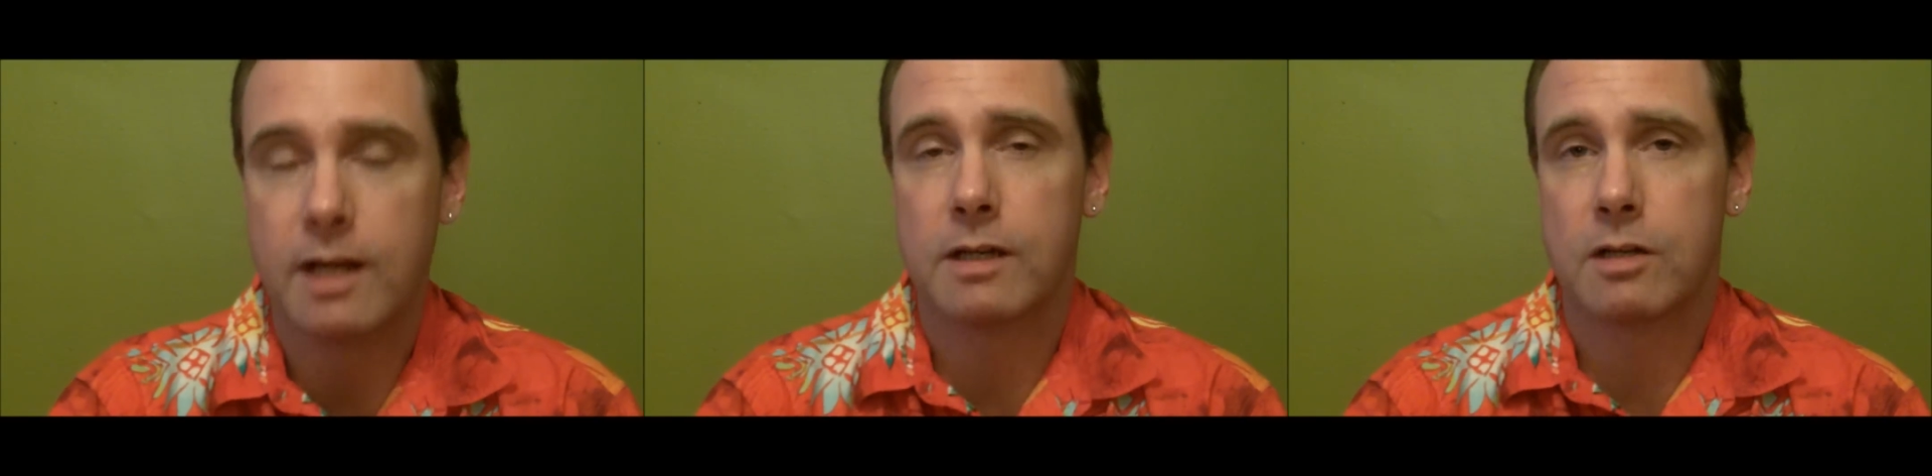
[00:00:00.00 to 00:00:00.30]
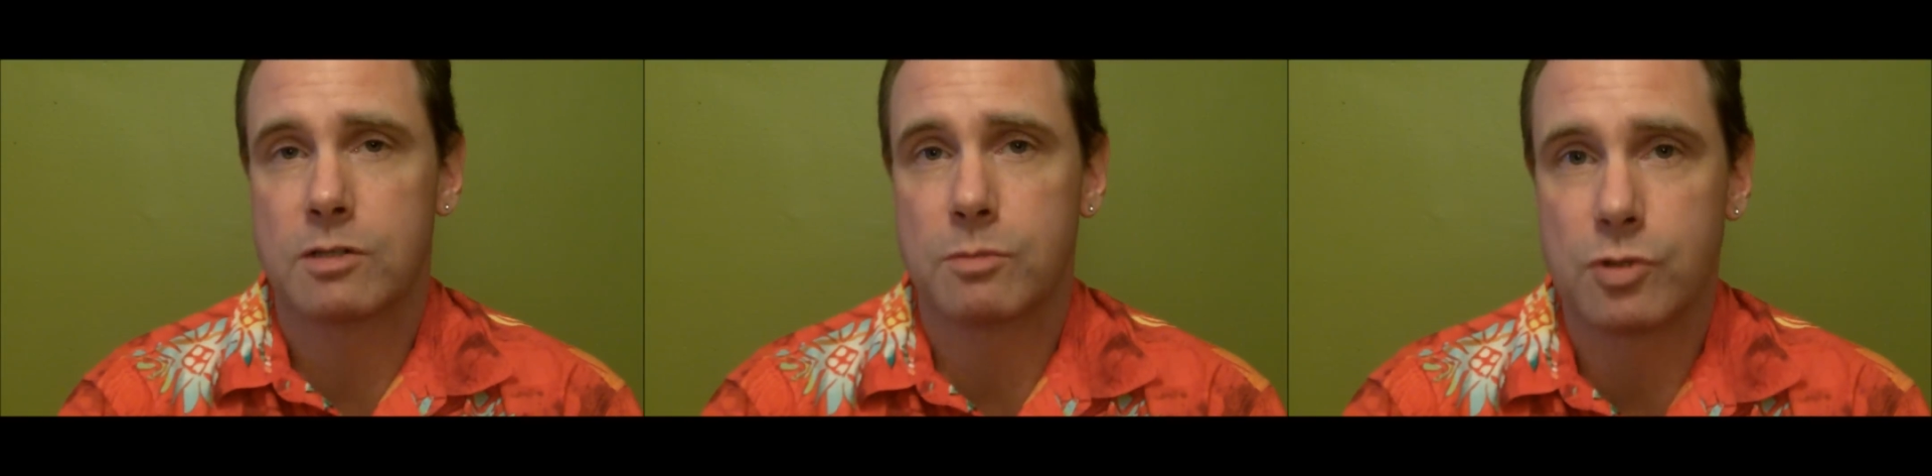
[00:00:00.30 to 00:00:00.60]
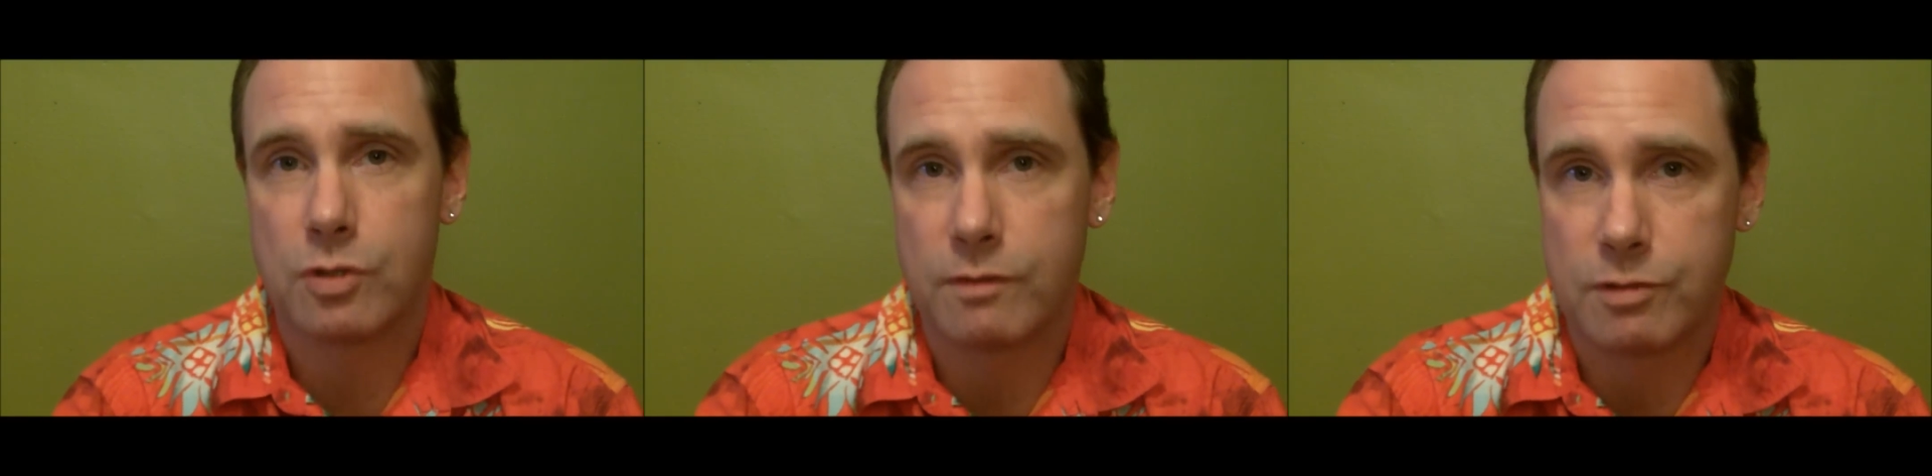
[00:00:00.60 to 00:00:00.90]
and customer
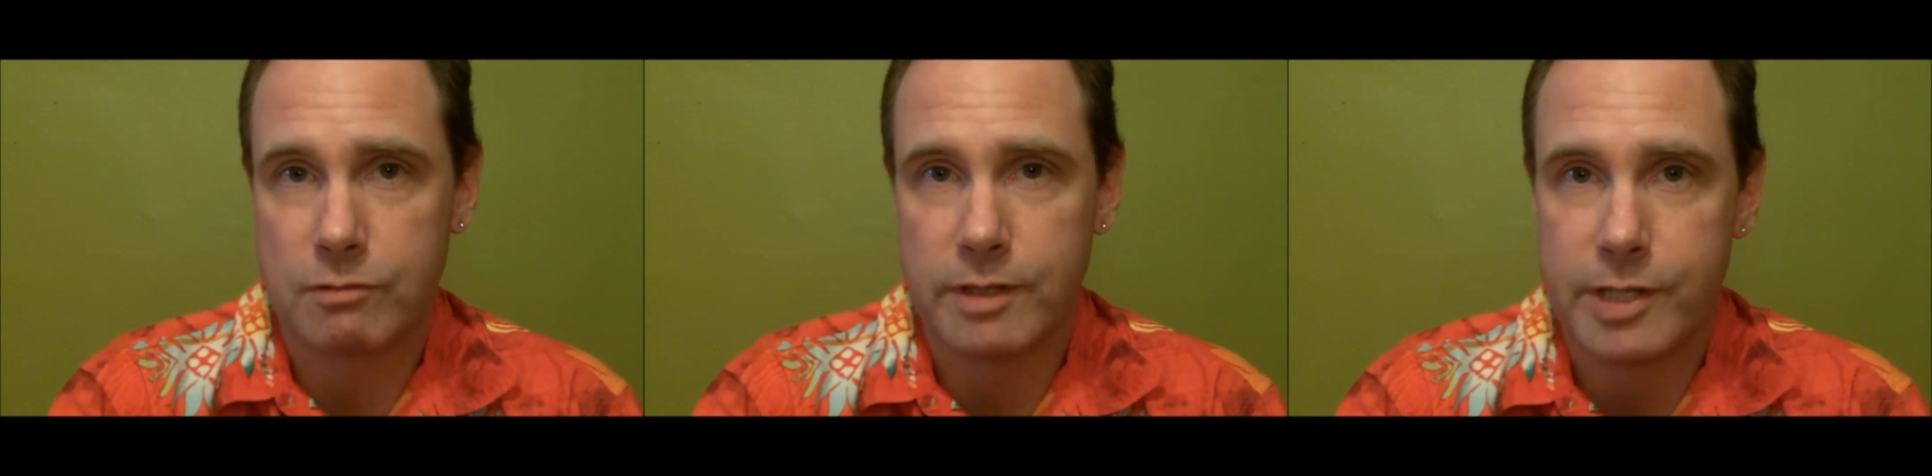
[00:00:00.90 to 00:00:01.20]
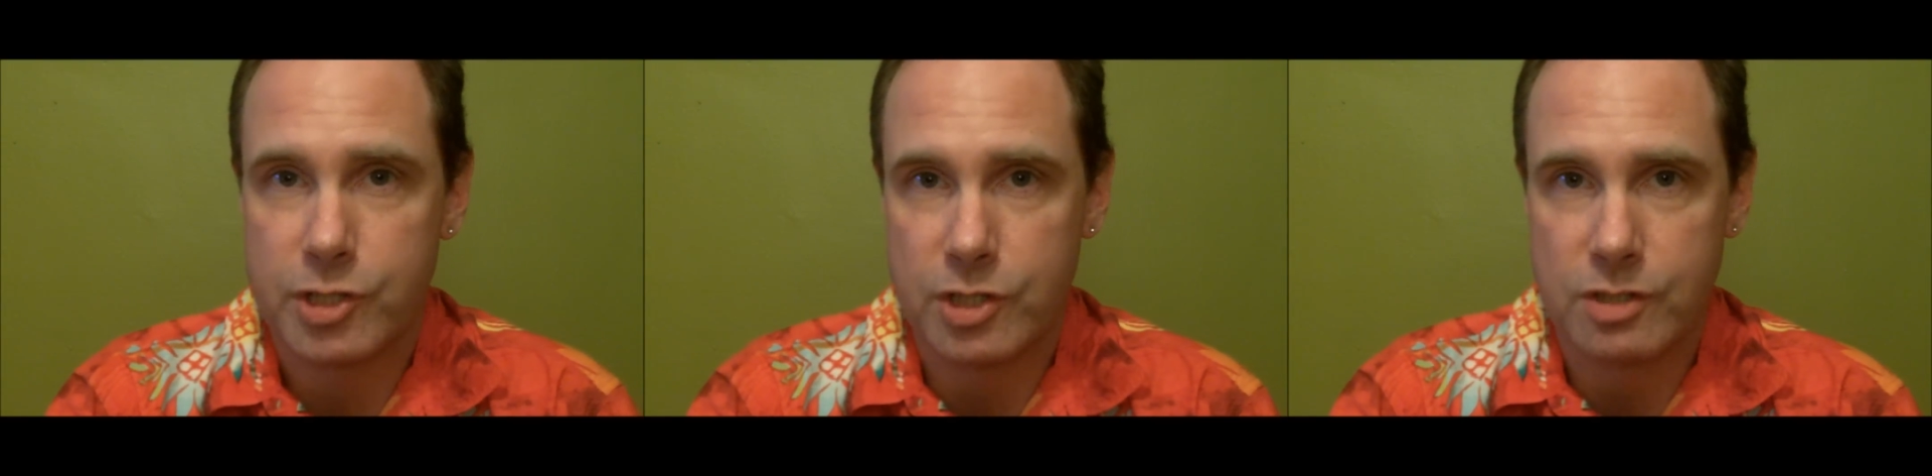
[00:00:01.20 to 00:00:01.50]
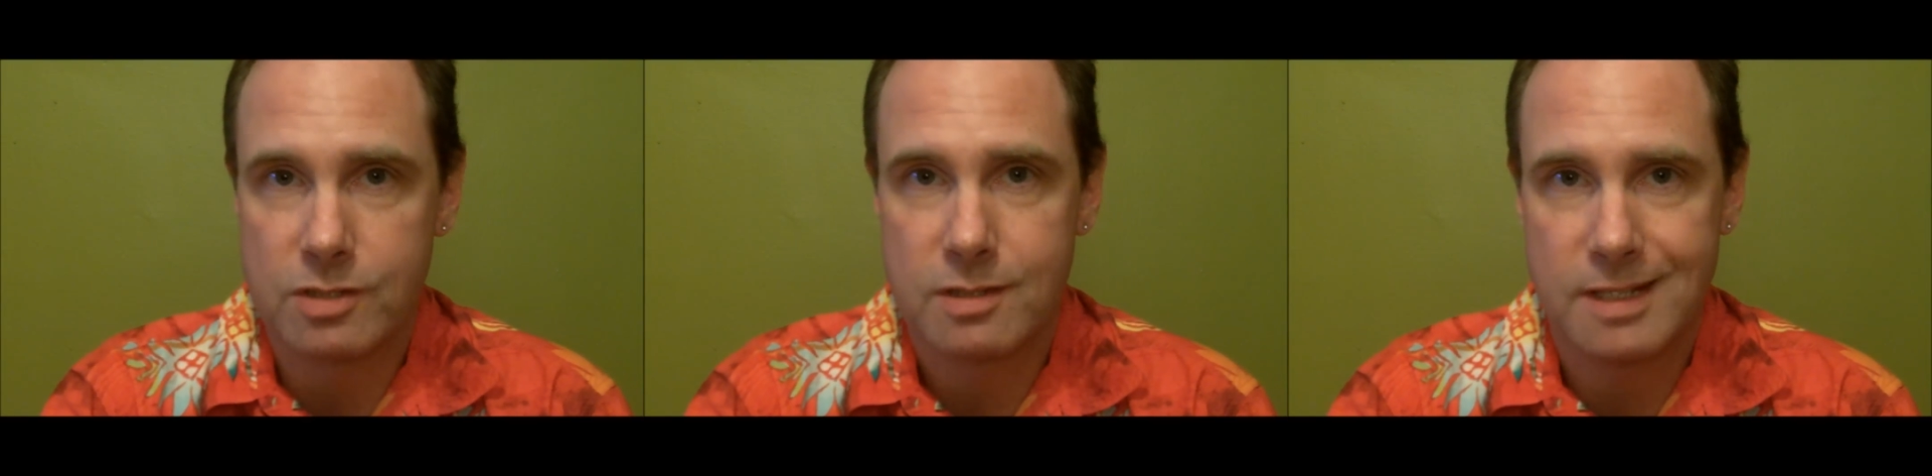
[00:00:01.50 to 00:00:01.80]
service
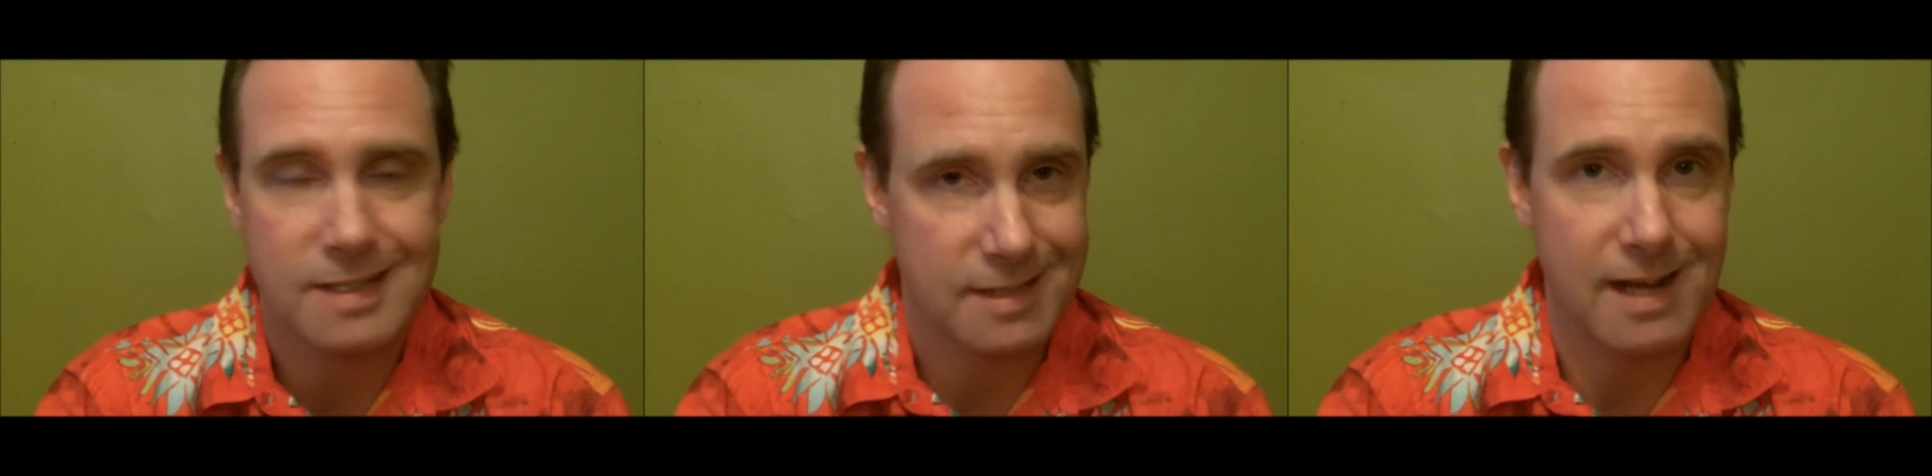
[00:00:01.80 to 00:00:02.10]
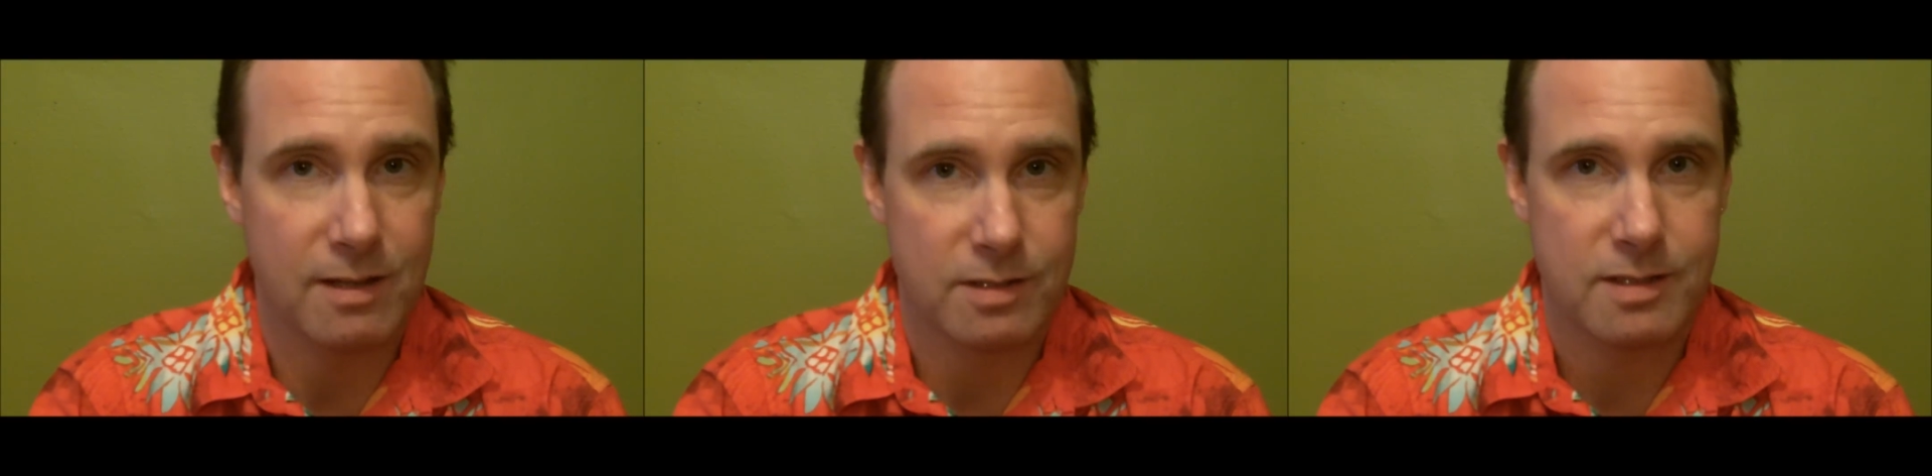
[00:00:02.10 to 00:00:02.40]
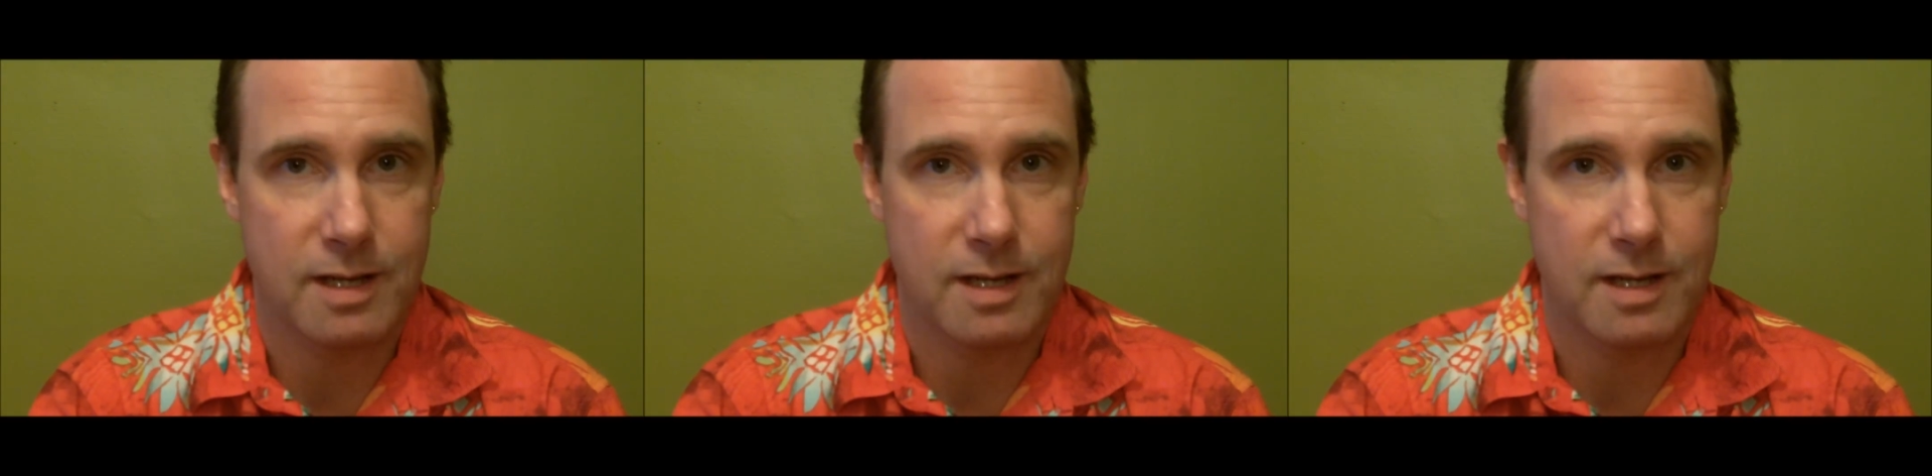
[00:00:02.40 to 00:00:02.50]
relations in Dallas,